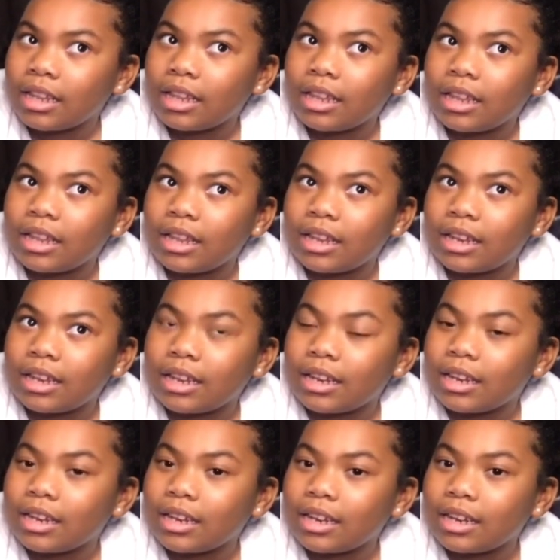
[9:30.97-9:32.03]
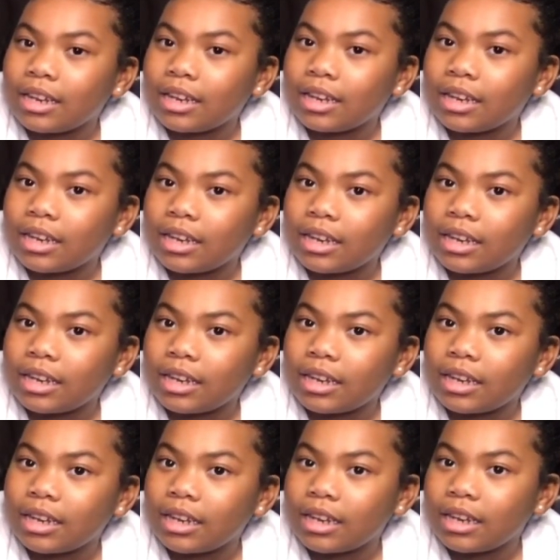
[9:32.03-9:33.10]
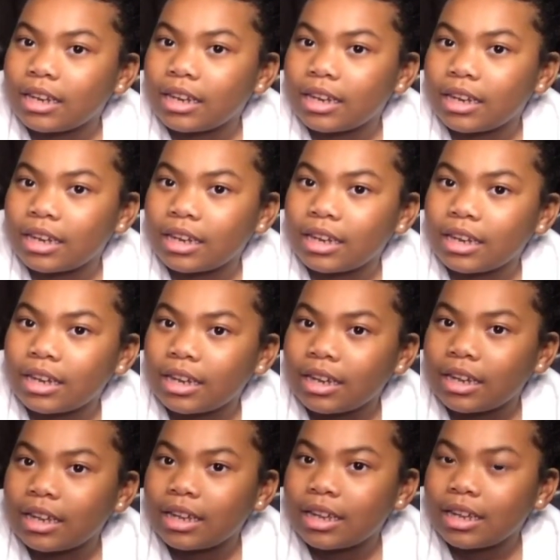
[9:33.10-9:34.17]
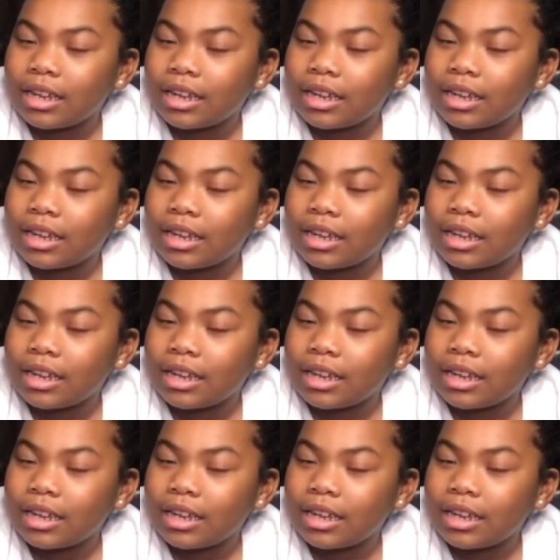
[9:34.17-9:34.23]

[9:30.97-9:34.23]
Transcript: (silent)